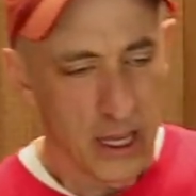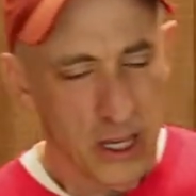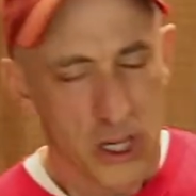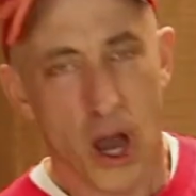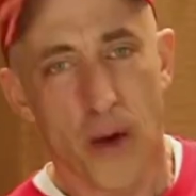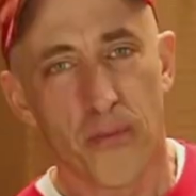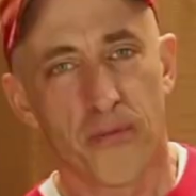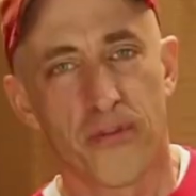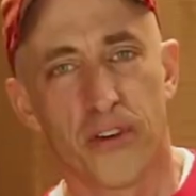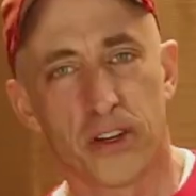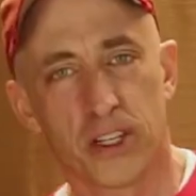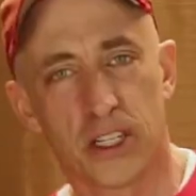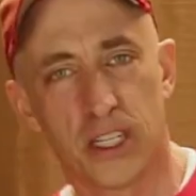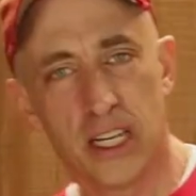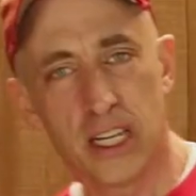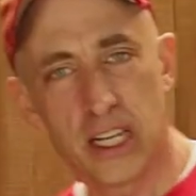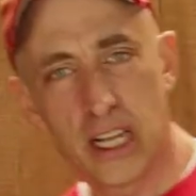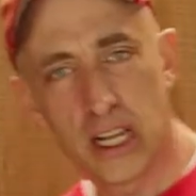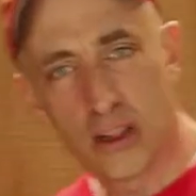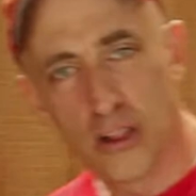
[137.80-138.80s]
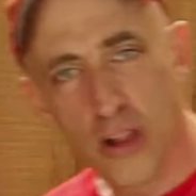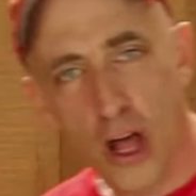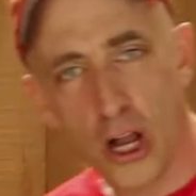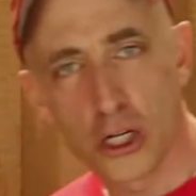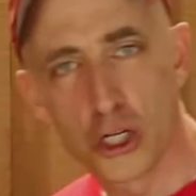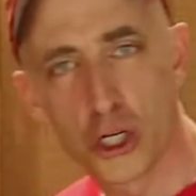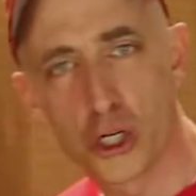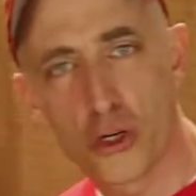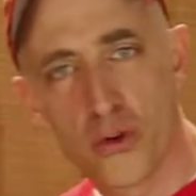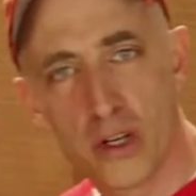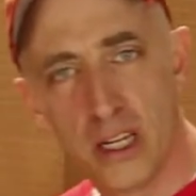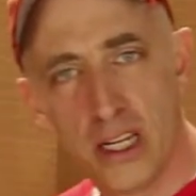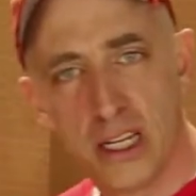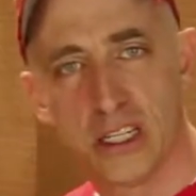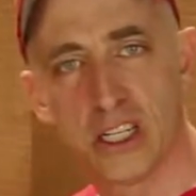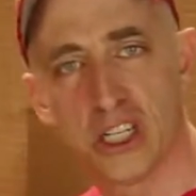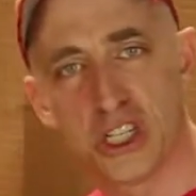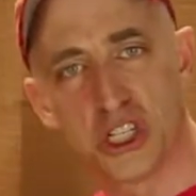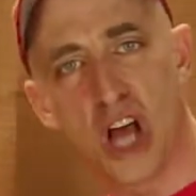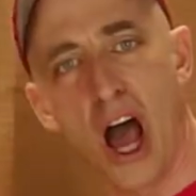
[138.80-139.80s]
comfort-seeking,
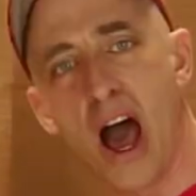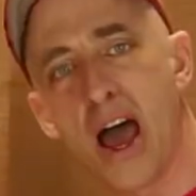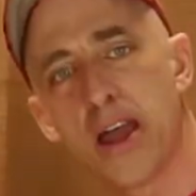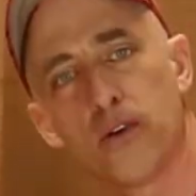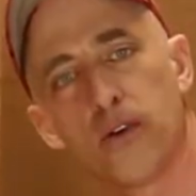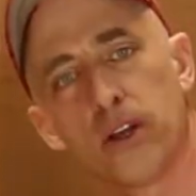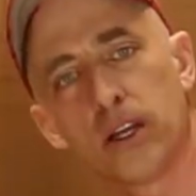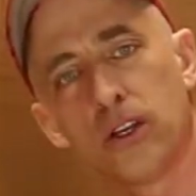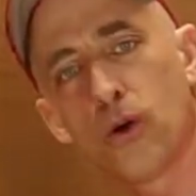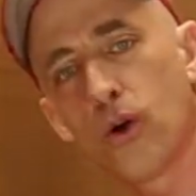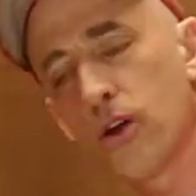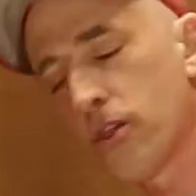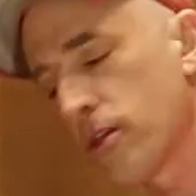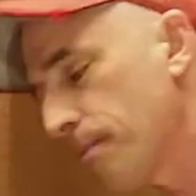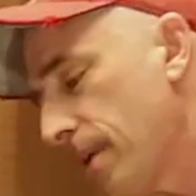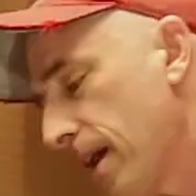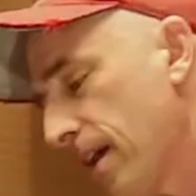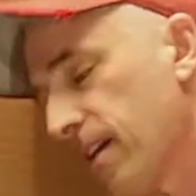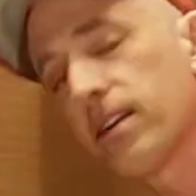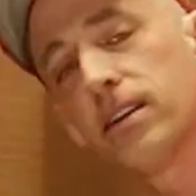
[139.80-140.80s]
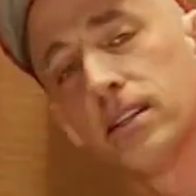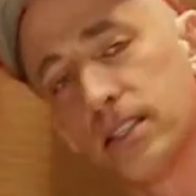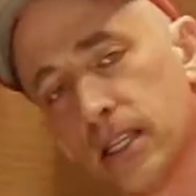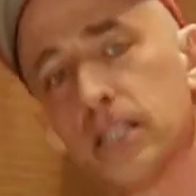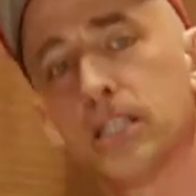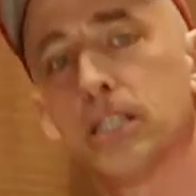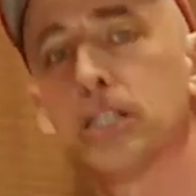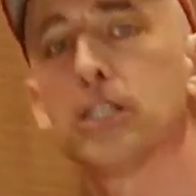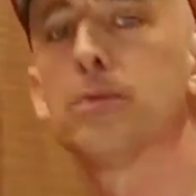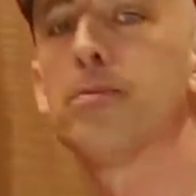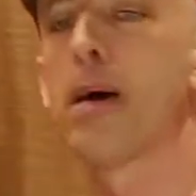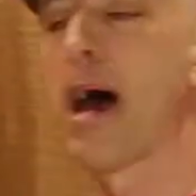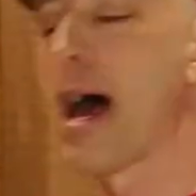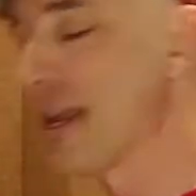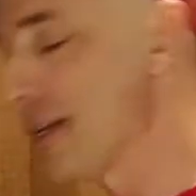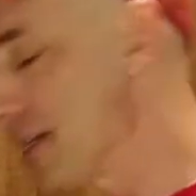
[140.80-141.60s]
luxury-desiring North Americans, this is as bad